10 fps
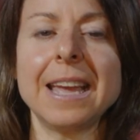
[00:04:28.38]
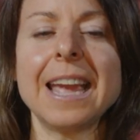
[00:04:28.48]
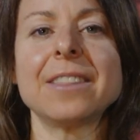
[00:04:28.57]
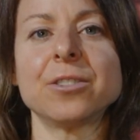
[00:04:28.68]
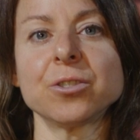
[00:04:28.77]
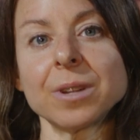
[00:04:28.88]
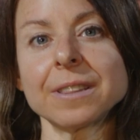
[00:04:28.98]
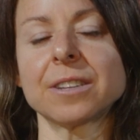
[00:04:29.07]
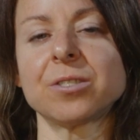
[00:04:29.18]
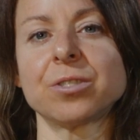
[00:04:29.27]
And the
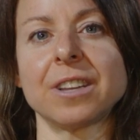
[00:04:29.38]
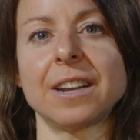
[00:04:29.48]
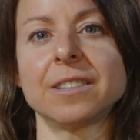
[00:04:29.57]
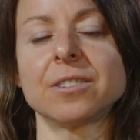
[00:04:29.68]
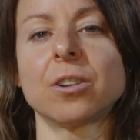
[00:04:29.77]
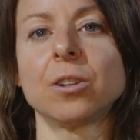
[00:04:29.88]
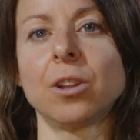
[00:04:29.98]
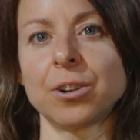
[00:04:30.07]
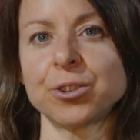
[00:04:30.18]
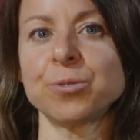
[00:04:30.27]
strength exercises are
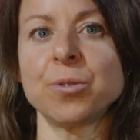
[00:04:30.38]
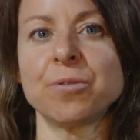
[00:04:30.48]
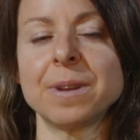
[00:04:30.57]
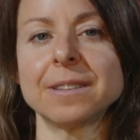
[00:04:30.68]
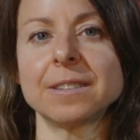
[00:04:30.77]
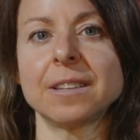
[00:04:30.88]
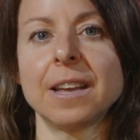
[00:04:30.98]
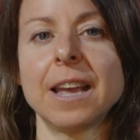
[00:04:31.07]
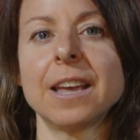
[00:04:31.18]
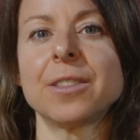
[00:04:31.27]
larger movements.
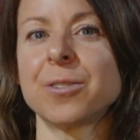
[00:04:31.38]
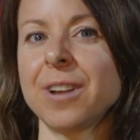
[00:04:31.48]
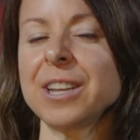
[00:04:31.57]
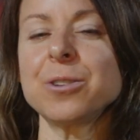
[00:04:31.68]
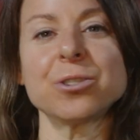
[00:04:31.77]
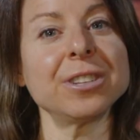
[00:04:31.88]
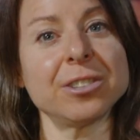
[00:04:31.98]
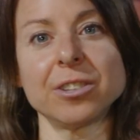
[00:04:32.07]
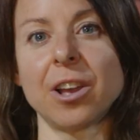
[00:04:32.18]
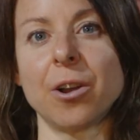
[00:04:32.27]
They're not usually
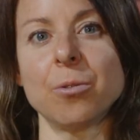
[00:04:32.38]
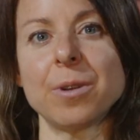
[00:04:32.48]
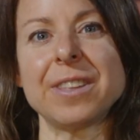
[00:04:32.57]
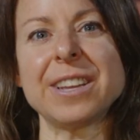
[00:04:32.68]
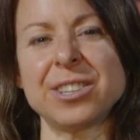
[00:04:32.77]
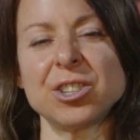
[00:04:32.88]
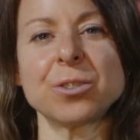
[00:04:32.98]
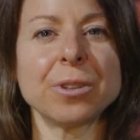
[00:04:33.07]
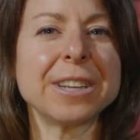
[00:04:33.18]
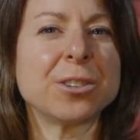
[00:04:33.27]
slow, and they
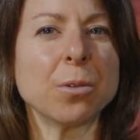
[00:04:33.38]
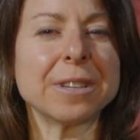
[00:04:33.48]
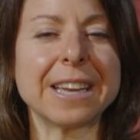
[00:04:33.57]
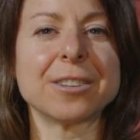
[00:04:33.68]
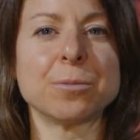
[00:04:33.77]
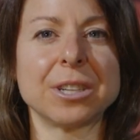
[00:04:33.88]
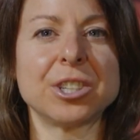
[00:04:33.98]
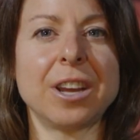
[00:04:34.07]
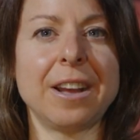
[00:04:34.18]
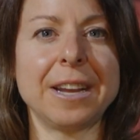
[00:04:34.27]
generally don't take as much
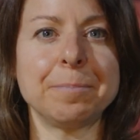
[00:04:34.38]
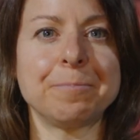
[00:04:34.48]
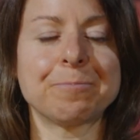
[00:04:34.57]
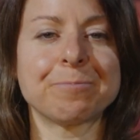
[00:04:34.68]
time.